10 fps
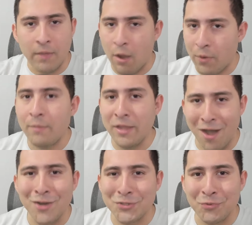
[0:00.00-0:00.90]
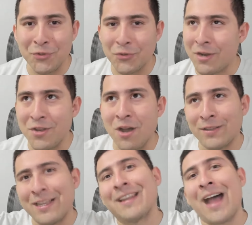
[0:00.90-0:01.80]
I want to be honest with you. They're
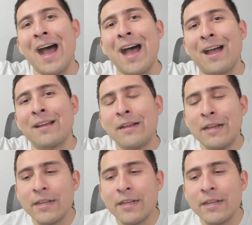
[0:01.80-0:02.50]
not that high.